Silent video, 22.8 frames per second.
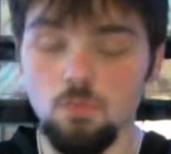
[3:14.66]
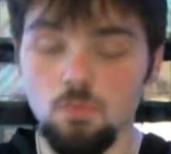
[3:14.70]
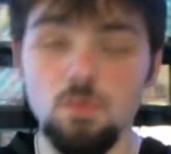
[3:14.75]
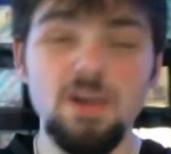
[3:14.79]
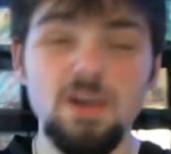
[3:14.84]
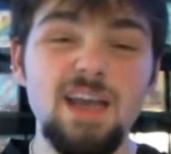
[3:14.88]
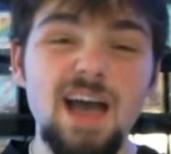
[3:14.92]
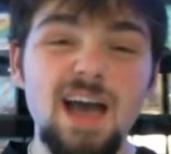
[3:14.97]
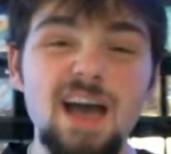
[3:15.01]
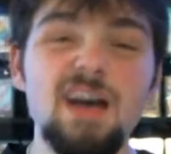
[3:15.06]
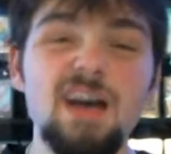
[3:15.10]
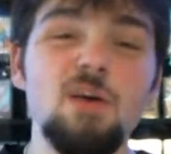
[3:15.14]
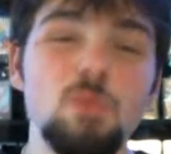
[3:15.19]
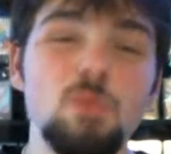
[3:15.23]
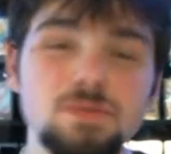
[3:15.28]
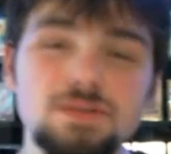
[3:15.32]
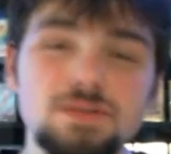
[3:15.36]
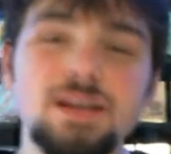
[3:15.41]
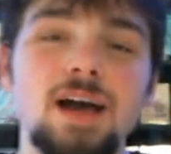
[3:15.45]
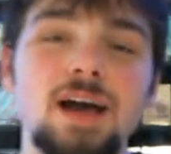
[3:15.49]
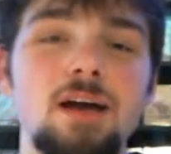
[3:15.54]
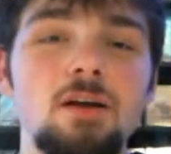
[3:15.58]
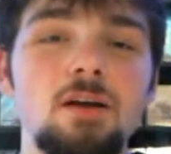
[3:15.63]
We got a
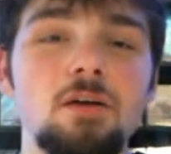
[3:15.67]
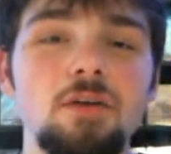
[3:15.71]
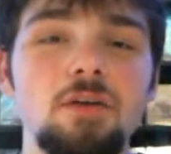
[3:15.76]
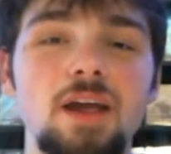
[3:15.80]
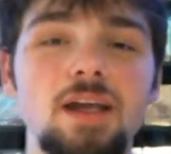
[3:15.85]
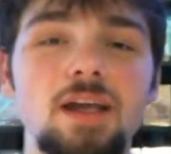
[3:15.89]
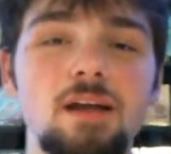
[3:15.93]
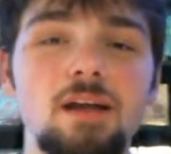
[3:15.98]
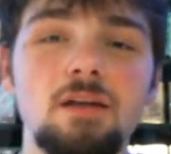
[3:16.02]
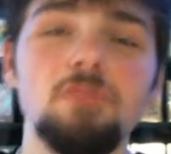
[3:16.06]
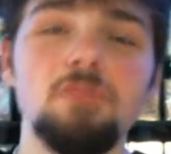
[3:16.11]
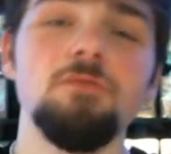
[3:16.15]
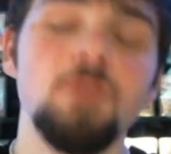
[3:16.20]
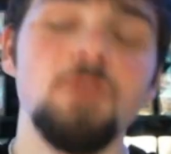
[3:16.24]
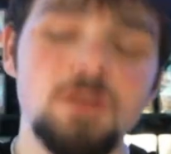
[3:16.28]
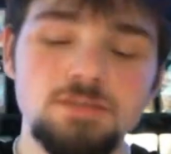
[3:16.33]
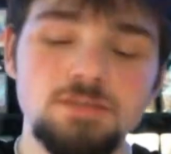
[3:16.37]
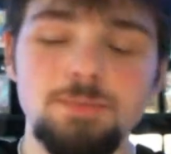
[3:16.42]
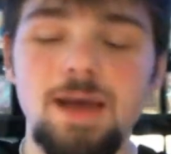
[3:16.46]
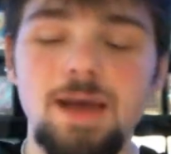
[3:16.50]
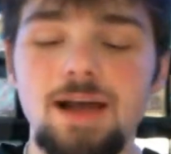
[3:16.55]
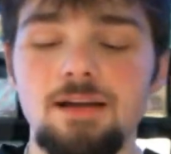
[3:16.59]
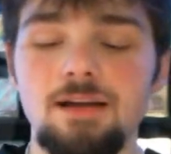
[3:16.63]
Windsor Cod Art right here.
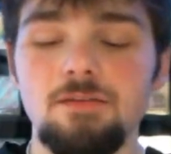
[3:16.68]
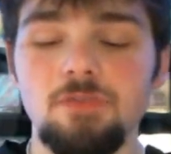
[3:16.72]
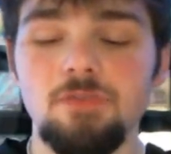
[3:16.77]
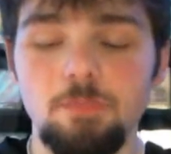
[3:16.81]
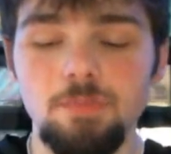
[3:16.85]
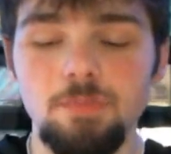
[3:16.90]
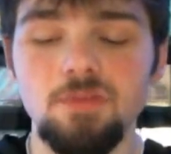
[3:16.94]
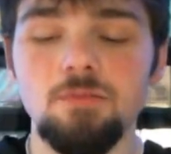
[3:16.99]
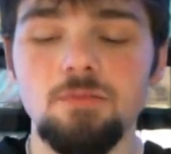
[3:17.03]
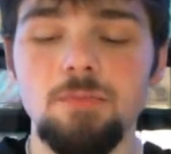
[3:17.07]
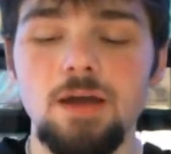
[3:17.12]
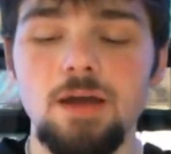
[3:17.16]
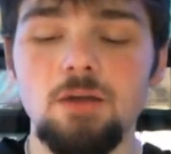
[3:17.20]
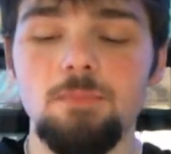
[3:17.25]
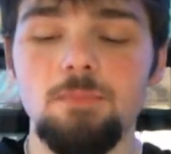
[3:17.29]
First pack of the Build and Battle